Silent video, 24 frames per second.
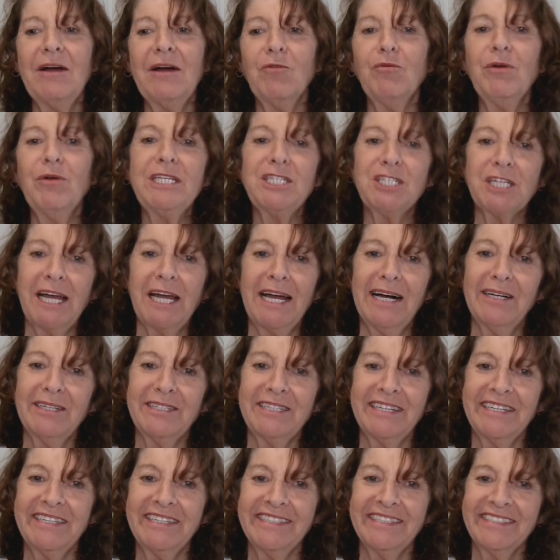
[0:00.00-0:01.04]
reach
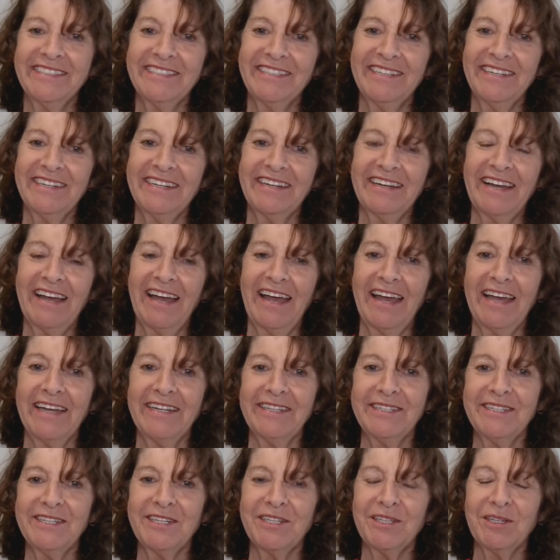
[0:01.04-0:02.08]
out
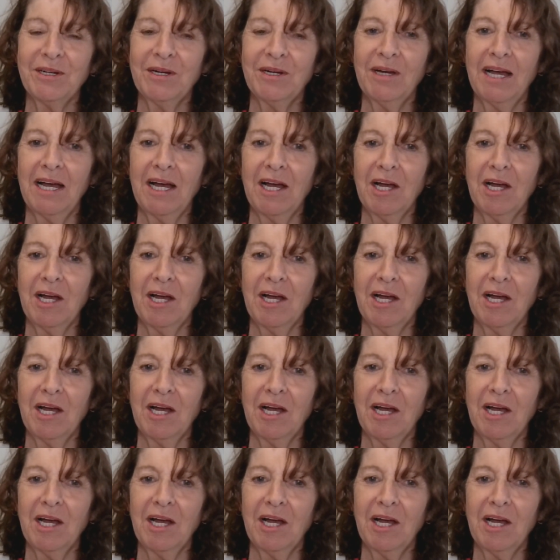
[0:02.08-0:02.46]
and